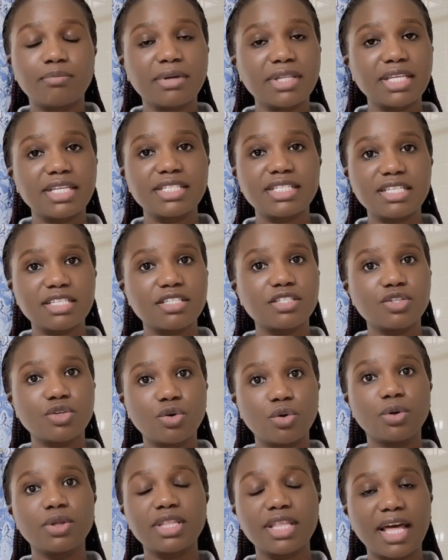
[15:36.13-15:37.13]
But then just
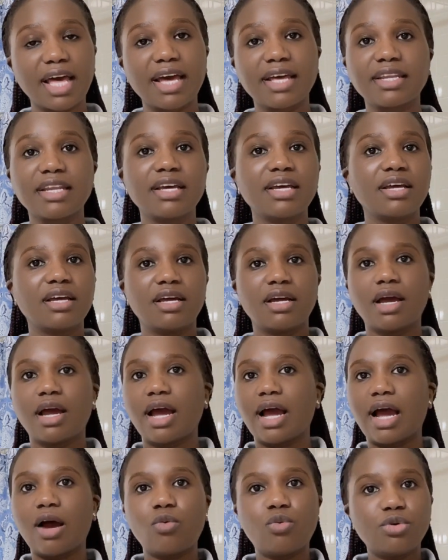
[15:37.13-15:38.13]
know that
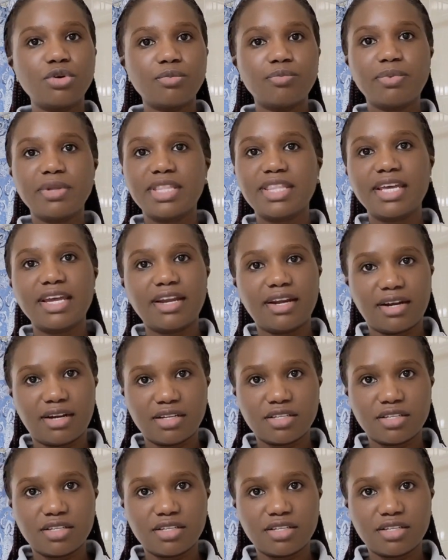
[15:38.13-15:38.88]
I won't be there.